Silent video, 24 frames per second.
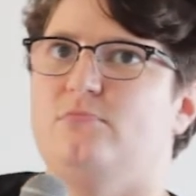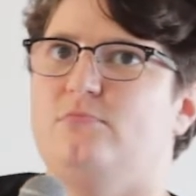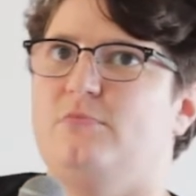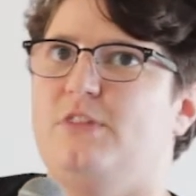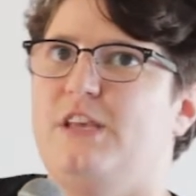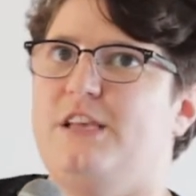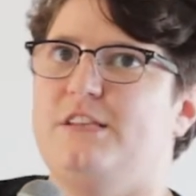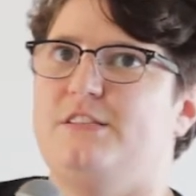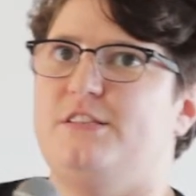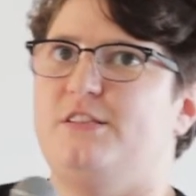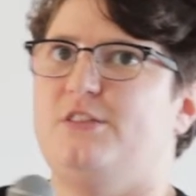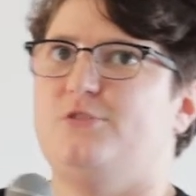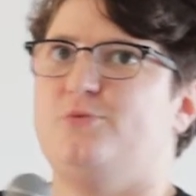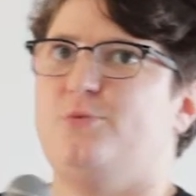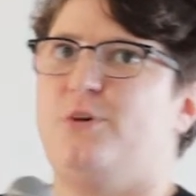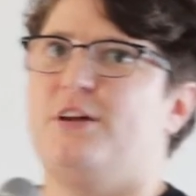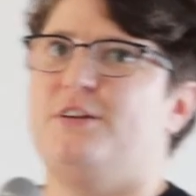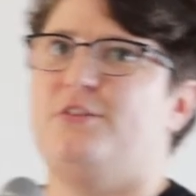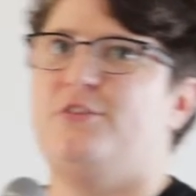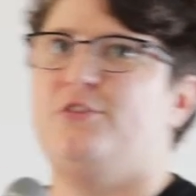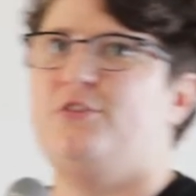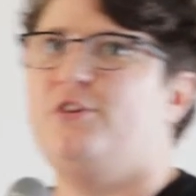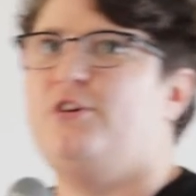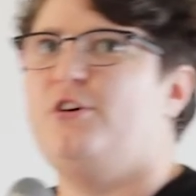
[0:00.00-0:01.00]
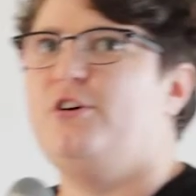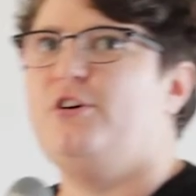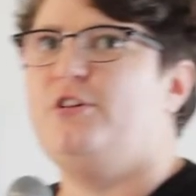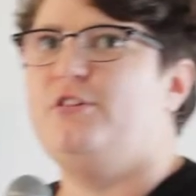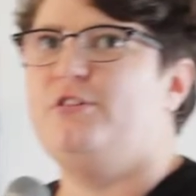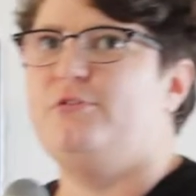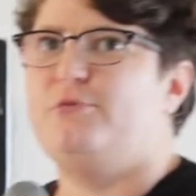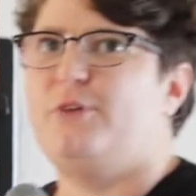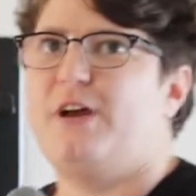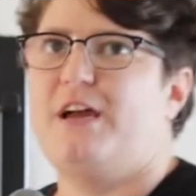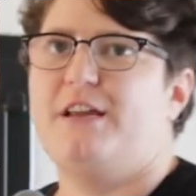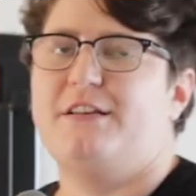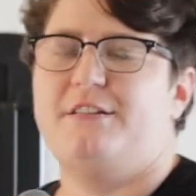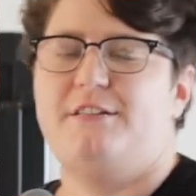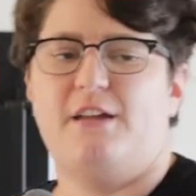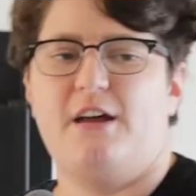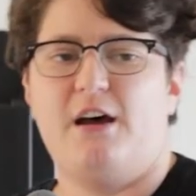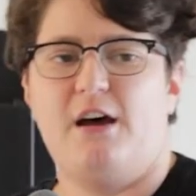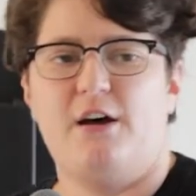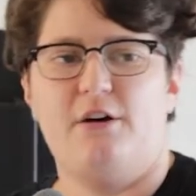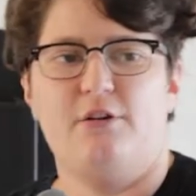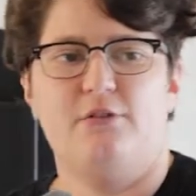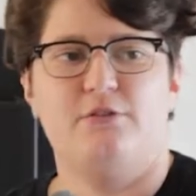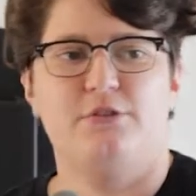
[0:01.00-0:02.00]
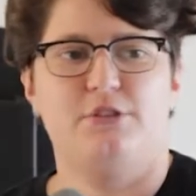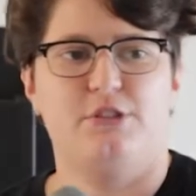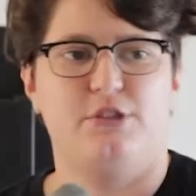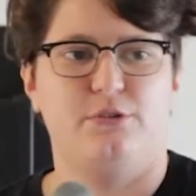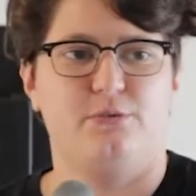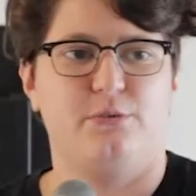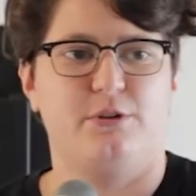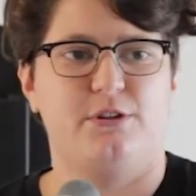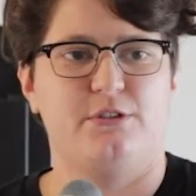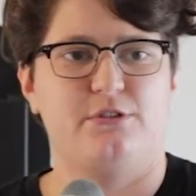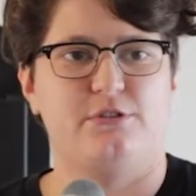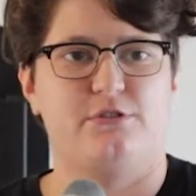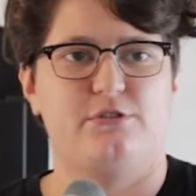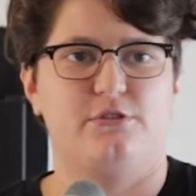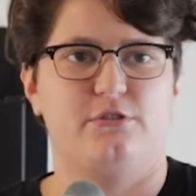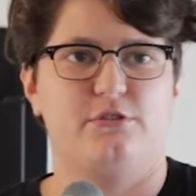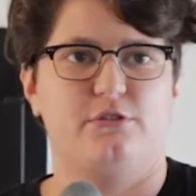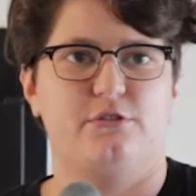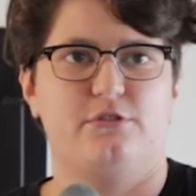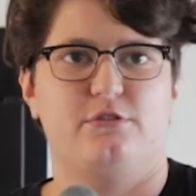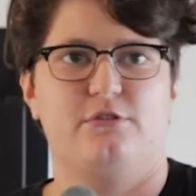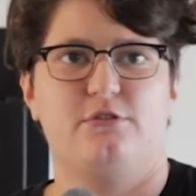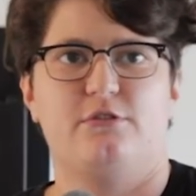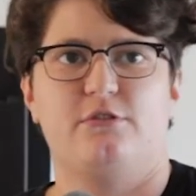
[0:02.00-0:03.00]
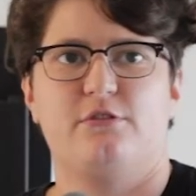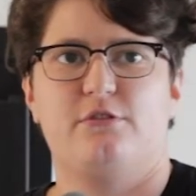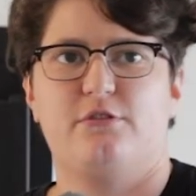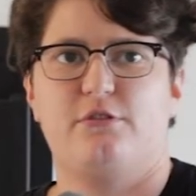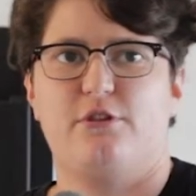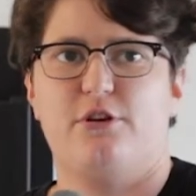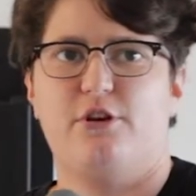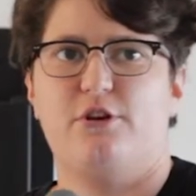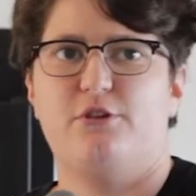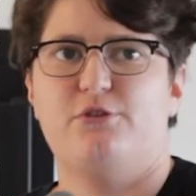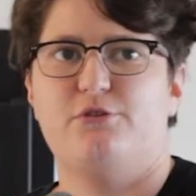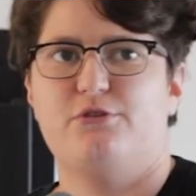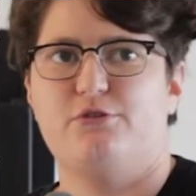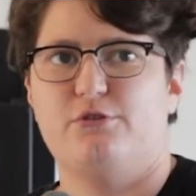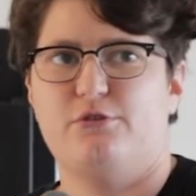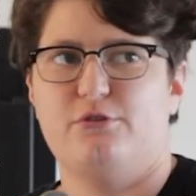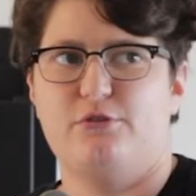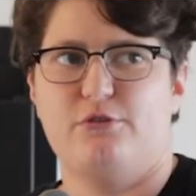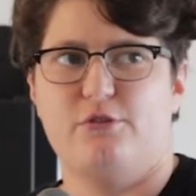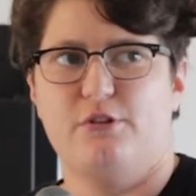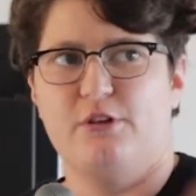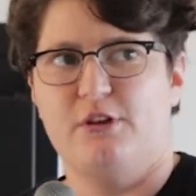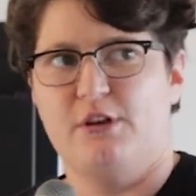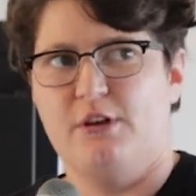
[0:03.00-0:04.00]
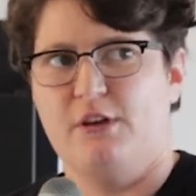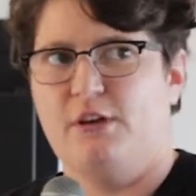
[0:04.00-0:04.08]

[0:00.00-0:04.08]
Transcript: there's this one girl right now, she wants to go to